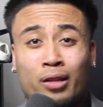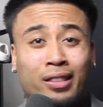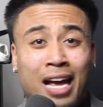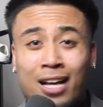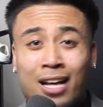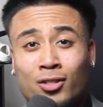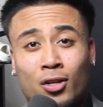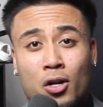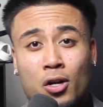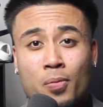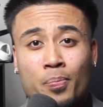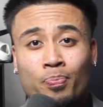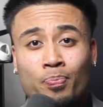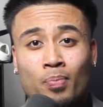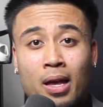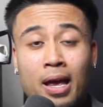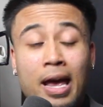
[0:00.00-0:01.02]
that term,
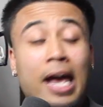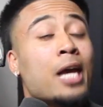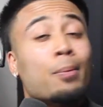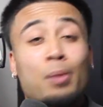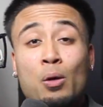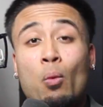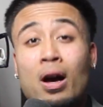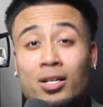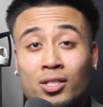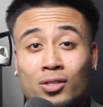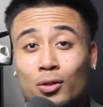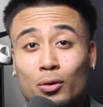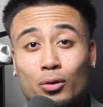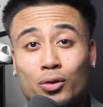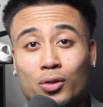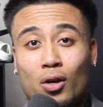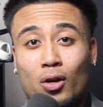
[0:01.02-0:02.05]
he'd be wise to do
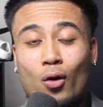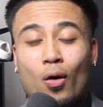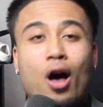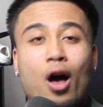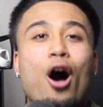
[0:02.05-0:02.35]
so.